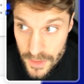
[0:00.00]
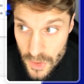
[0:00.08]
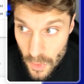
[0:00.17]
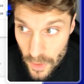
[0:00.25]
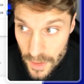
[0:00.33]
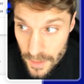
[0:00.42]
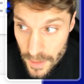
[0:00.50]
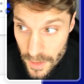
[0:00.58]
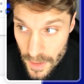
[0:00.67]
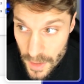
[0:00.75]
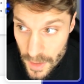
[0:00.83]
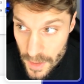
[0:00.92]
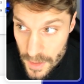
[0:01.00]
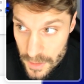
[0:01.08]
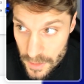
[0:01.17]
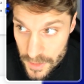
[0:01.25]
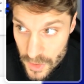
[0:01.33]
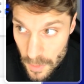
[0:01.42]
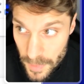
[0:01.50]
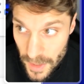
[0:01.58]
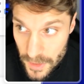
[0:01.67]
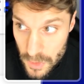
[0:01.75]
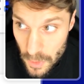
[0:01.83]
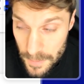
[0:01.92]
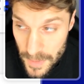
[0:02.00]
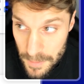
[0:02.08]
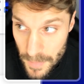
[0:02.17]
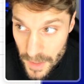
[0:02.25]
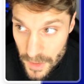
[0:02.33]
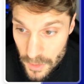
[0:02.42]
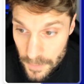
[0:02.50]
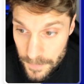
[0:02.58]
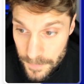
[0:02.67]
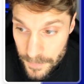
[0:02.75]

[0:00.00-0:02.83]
scoring. So let's go back to our main menu.